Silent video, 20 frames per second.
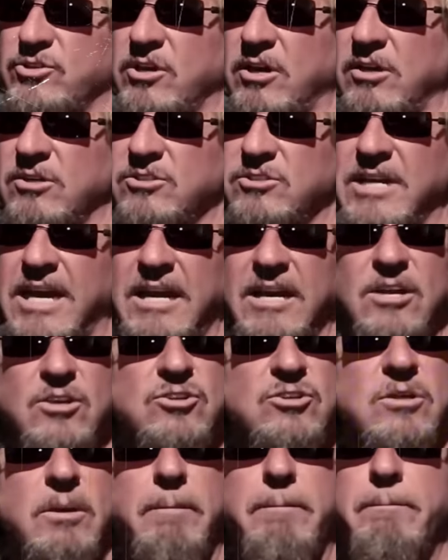But there's a
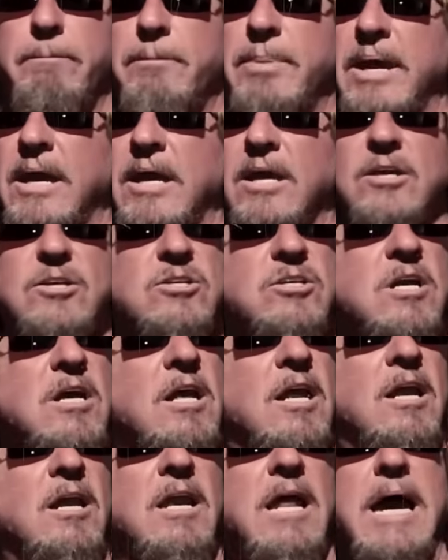moment that
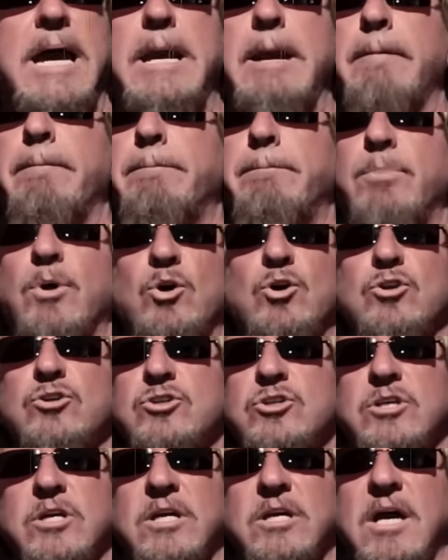forever altered the
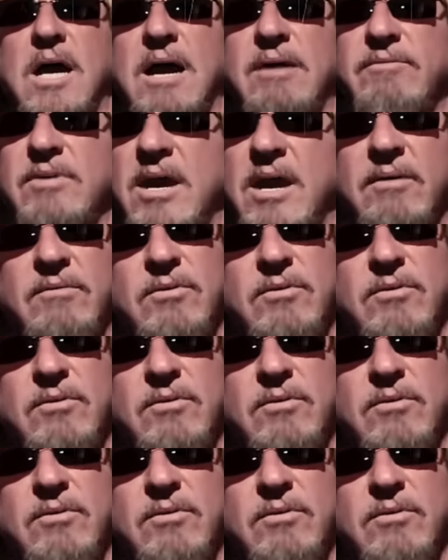trajectory of